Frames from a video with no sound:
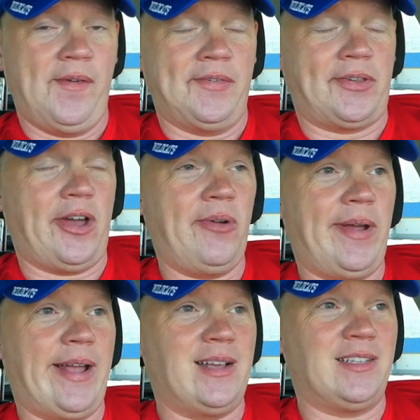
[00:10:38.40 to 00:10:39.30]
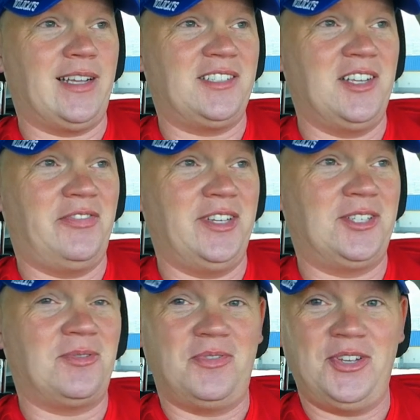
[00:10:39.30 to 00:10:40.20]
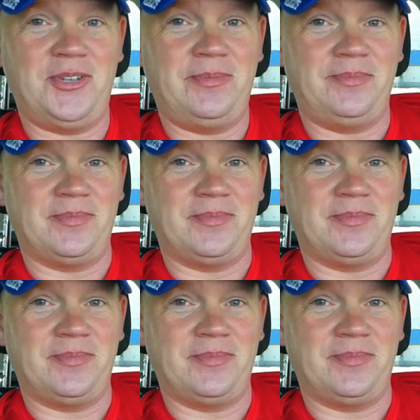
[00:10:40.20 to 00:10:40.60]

So anyway, guys, that's the official review.